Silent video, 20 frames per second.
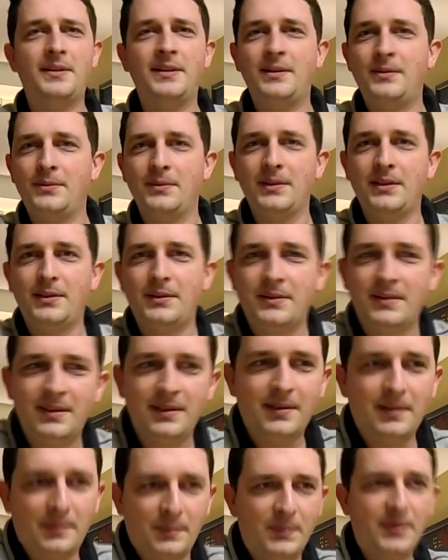I didn't really look
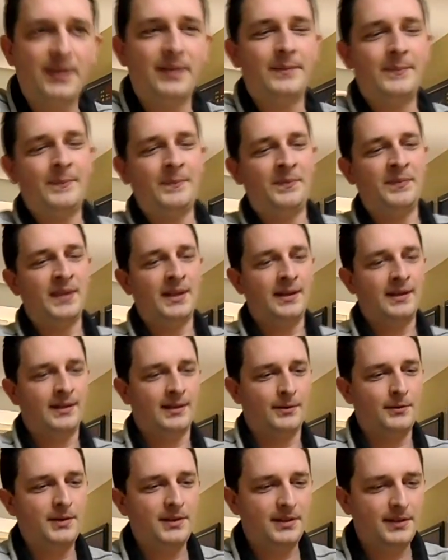that up, but
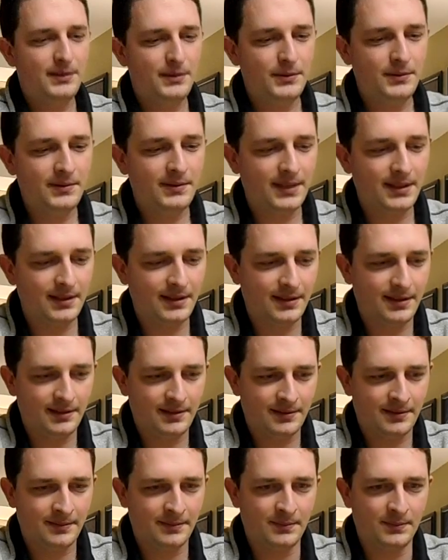I want to do like
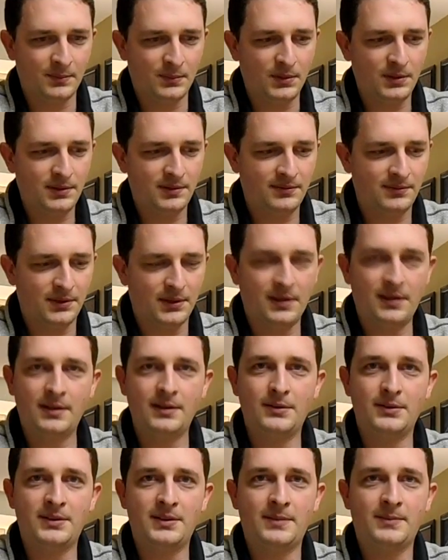a little
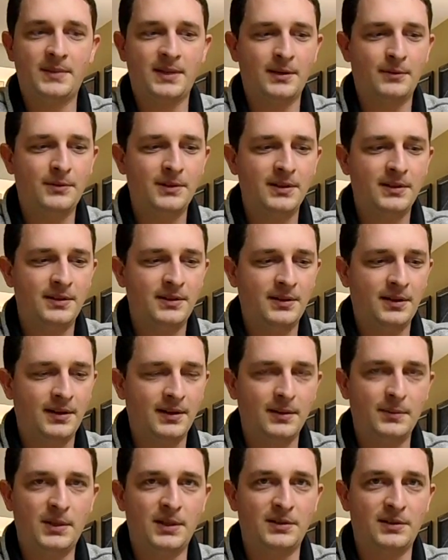vlog or something. I wanted to
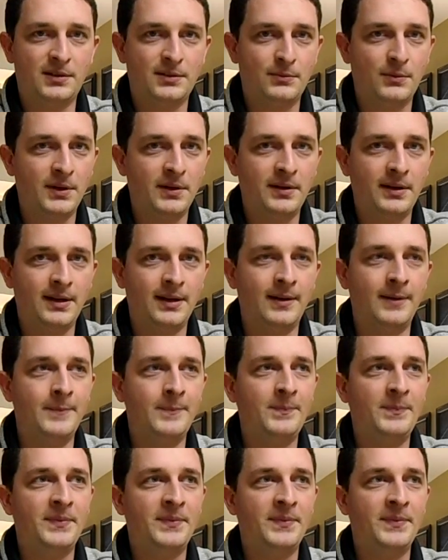talk about swearing,